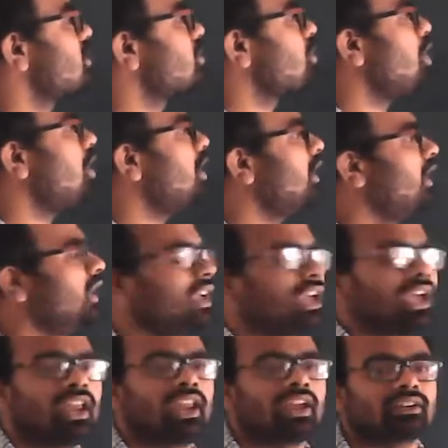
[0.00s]
called
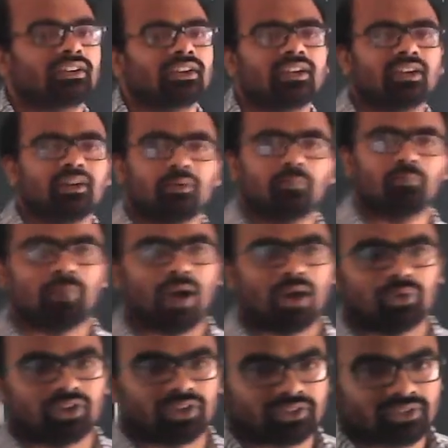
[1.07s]
electric
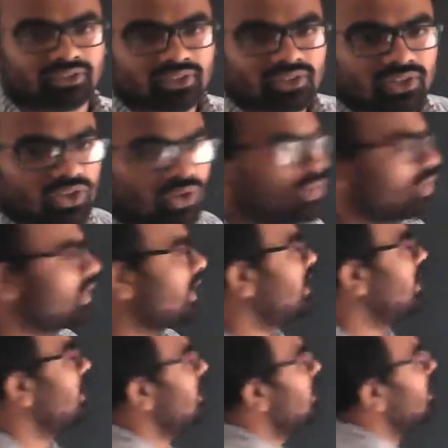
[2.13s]
power. Okay, it